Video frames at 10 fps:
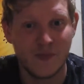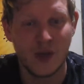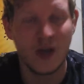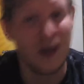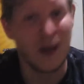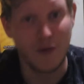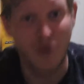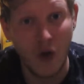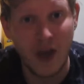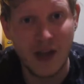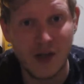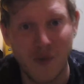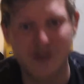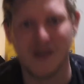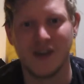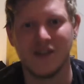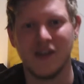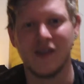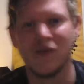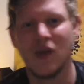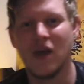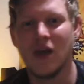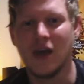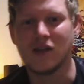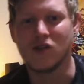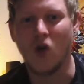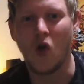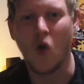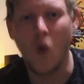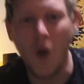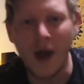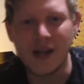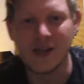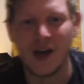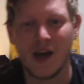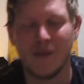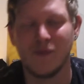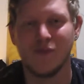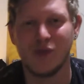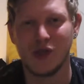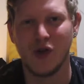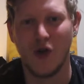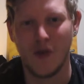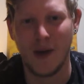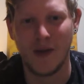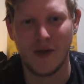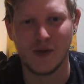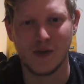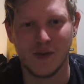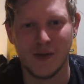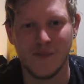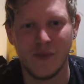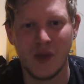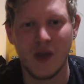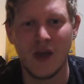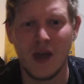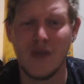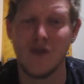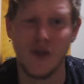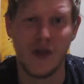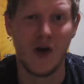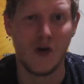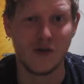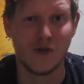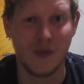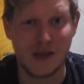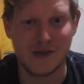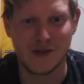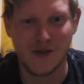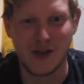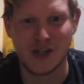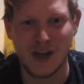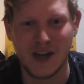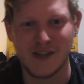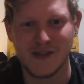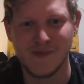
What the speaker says: Now, before you get too excited, it's not quite time to talk about the ultimate, even though that also makes us scratch our heads.